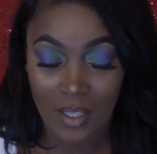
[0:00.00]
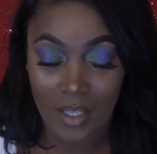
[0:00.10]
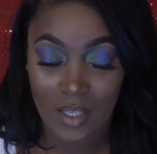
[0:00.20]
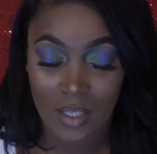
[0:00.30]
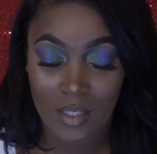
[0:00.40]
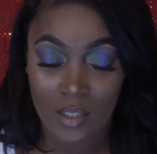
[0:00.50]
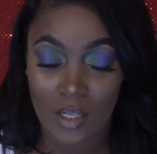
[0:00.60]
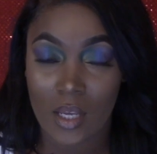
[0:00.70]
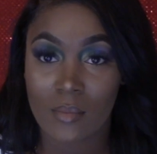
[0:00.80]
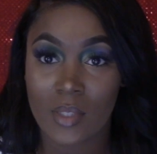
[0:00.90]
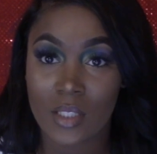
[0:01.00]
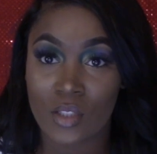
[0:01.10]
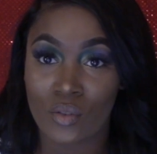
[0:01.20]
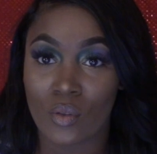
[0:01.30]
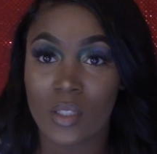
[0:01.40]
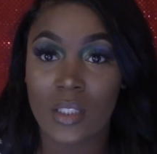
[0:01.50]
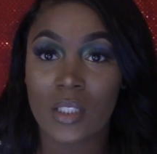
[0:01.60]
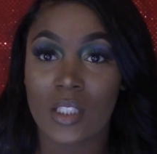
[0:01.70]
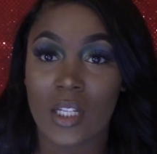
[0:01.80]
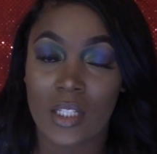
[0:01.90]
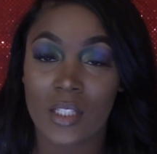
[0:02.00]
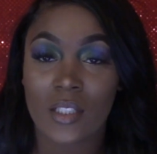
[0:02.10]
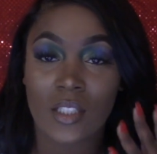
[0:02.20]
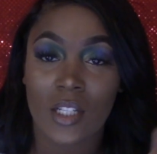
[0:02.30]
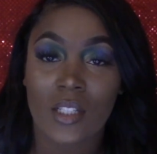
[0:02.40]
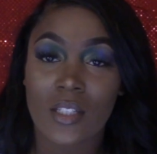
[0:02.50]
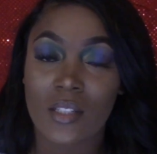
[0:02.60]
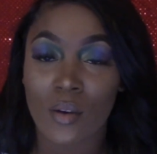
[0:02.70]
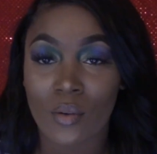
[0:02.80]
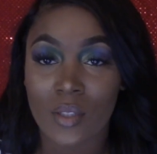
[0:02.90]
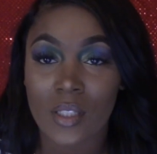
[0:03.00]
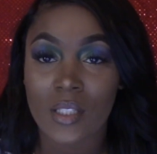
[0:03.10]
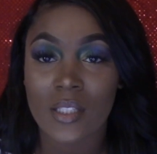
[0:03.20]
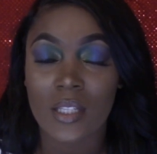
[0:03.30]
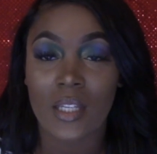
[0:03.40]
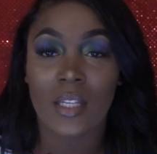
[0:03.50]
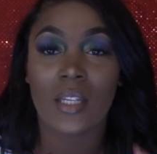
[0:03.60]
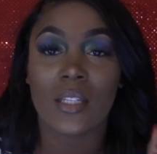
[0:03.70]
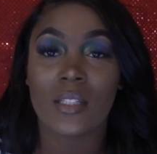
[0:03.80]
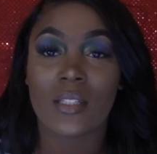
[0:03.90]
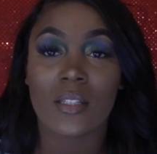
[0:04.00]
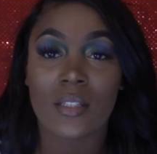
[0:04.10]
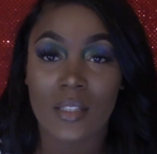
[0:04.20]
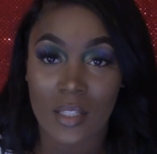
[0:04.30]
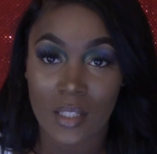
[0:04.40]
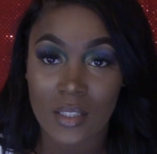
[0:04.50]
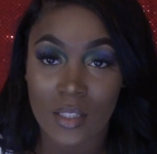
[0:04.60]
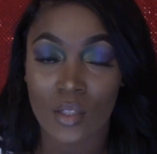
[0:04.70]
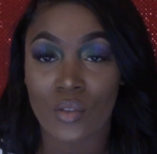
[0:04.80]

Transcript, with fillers: And their name is Jordan and Jaden. Jaden is the oldest. He is 6.